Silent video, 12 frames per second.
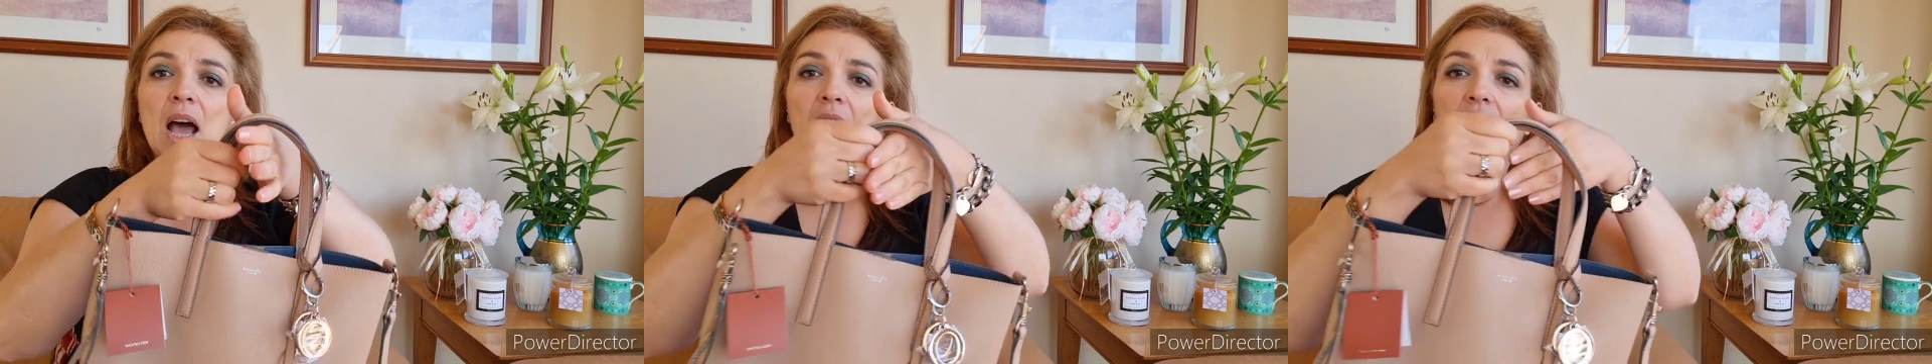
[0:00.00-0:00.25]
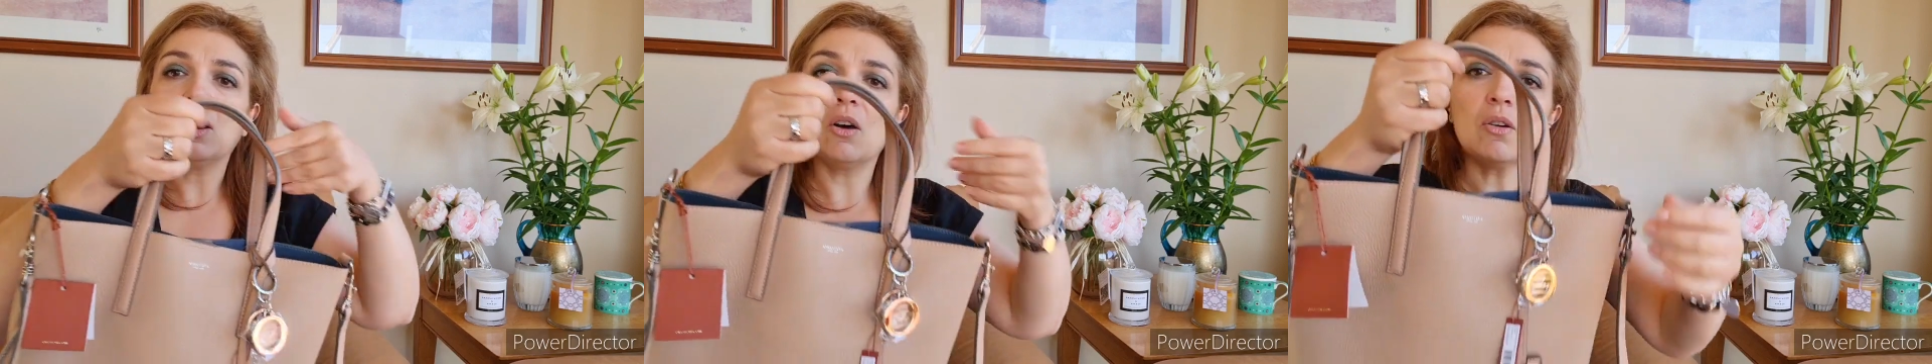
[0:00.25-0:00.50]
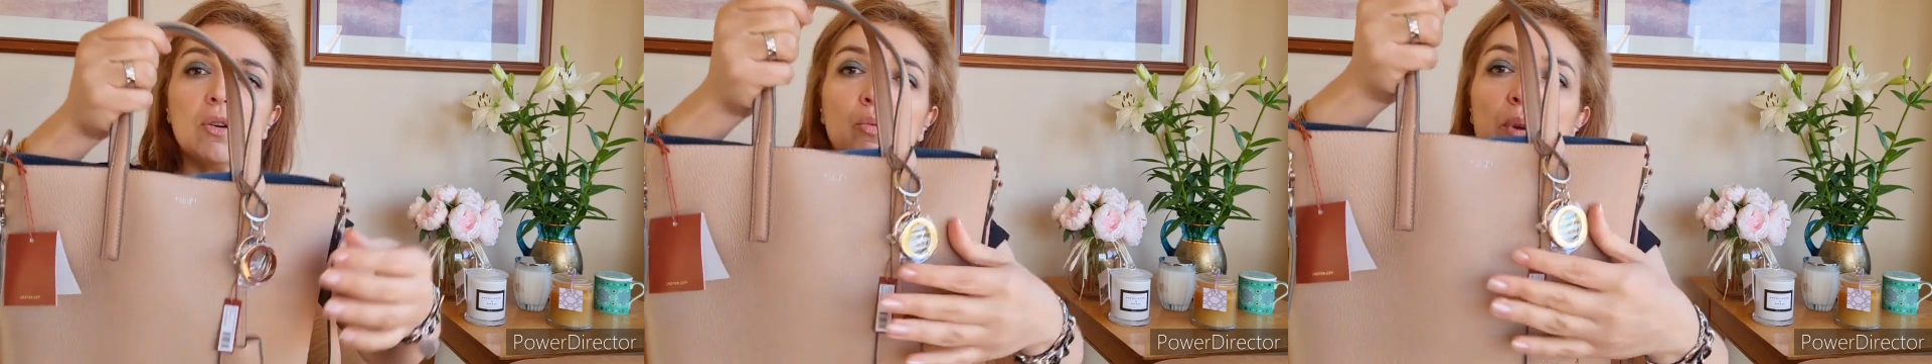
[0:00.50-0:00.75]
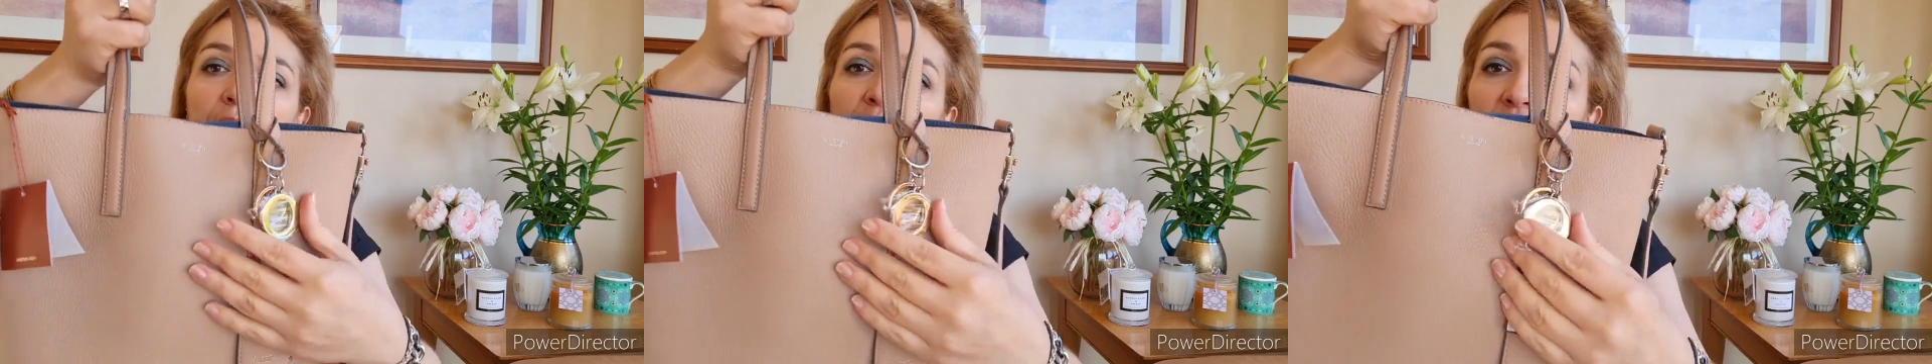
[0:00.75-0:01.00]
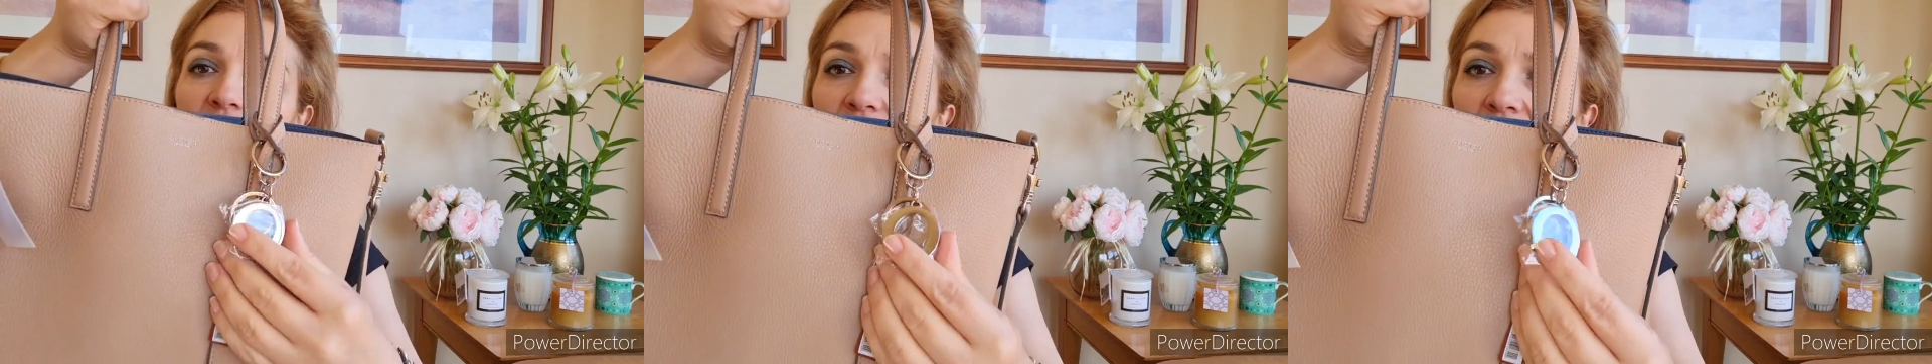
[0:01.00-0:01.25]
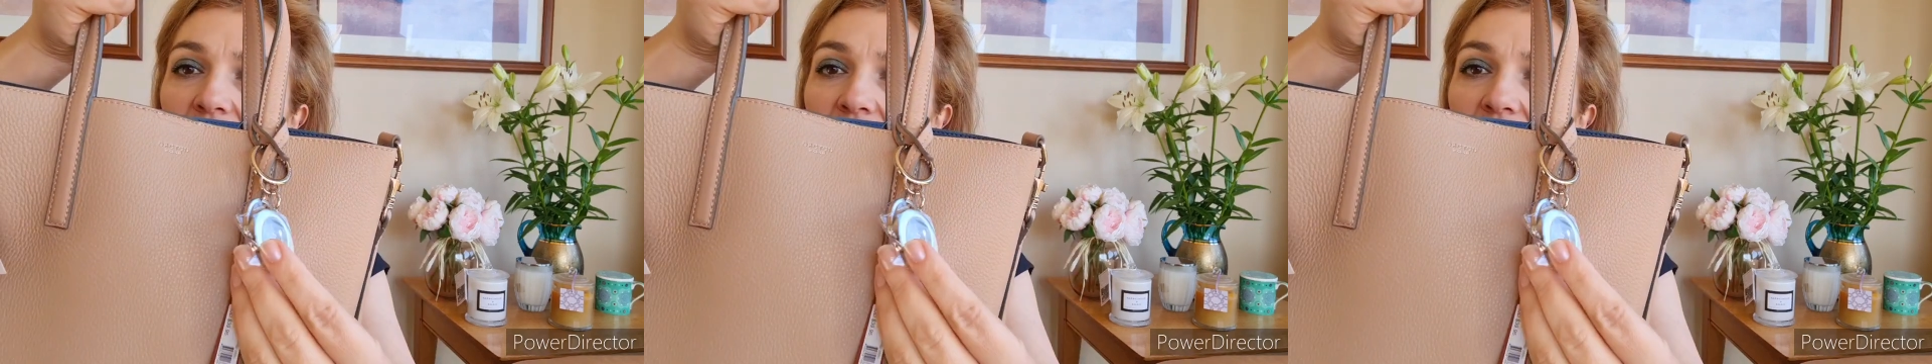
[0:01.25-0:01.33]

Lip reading: along with this